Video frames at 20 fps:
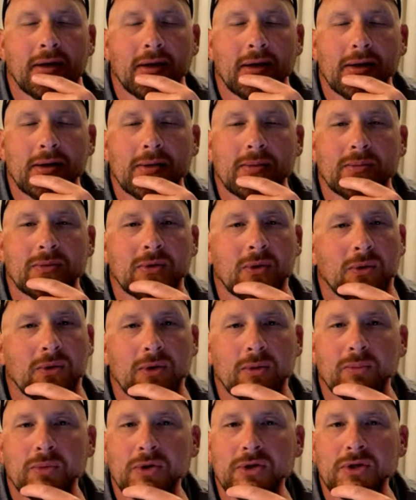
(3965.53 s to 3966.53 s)

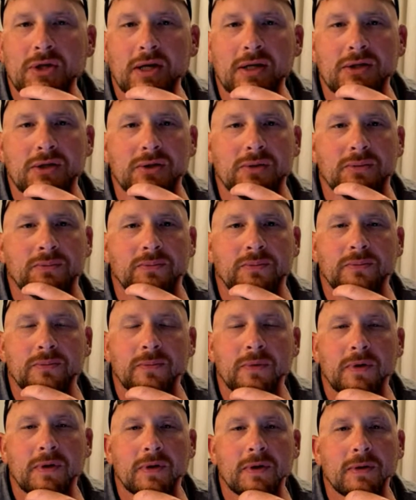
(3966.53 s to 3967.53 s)
Totally appreciate you.
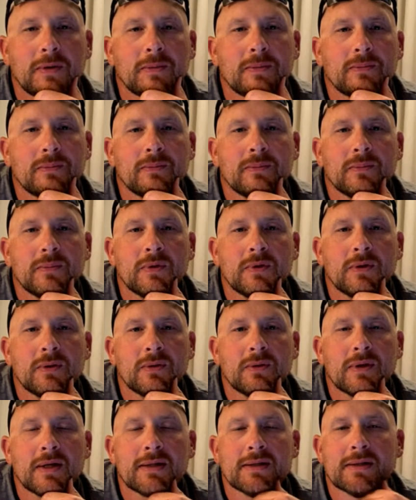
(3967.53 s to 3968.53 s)

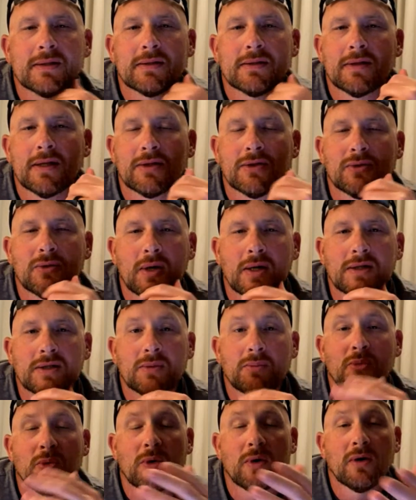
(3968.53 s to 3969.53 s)
That's great
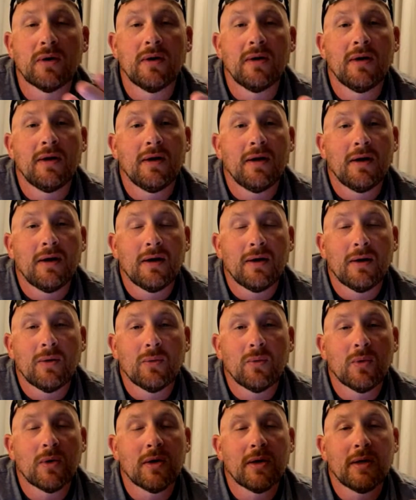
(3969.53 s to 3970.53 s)
support.
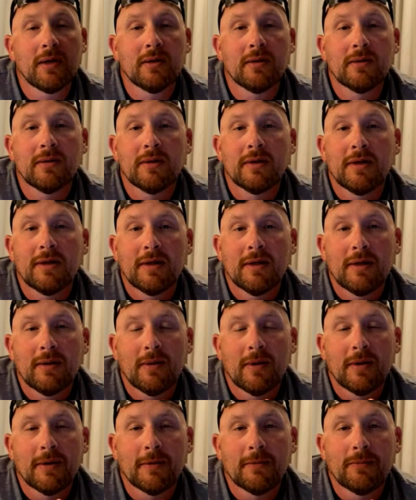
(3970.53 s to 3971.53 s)
We're going to
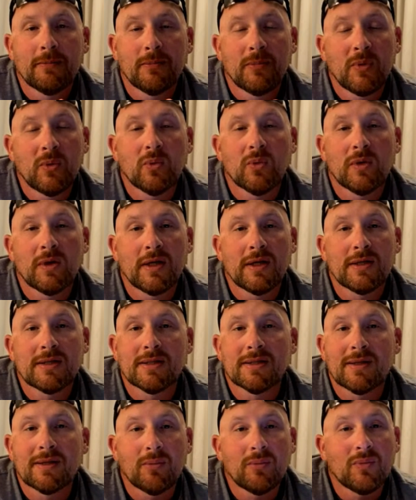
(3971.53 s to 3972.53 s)
be
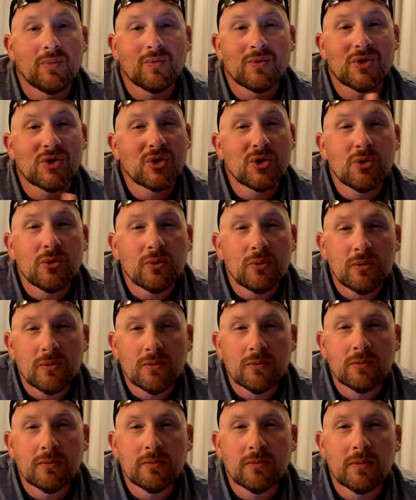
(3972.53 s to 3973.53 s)
releasing something soon
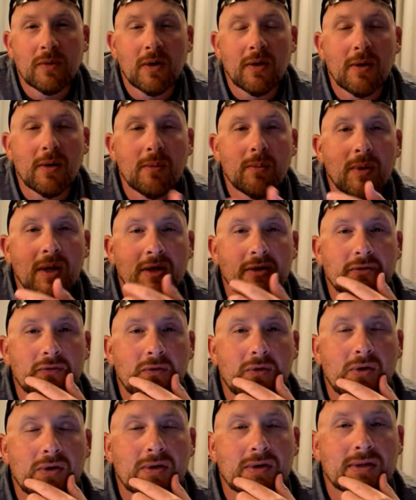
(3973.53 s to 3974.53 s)
as
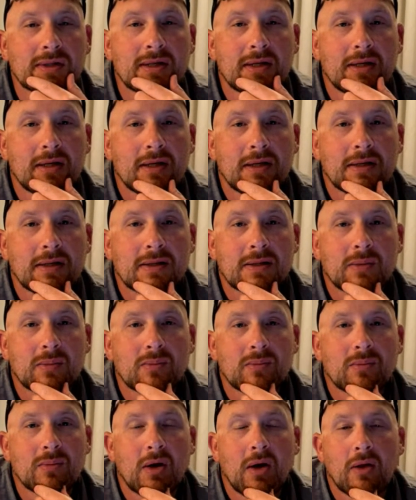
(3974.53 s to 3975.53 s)
far as
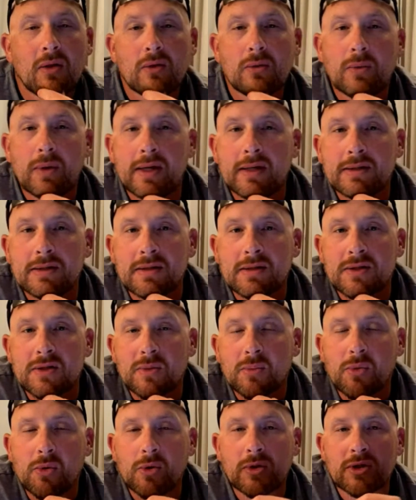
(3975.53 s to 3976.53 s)
some other ways to
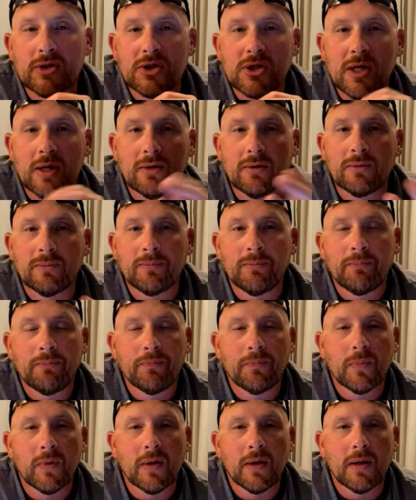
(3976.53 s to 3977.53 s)
support the channel.
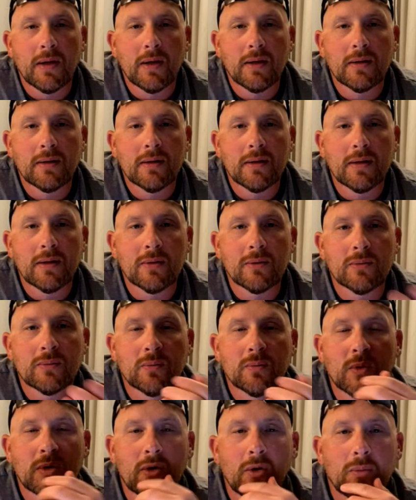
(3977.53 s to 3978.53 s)
And
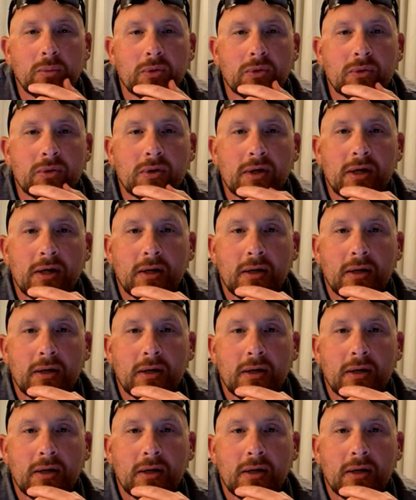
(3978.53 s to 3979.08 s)
we hope you'll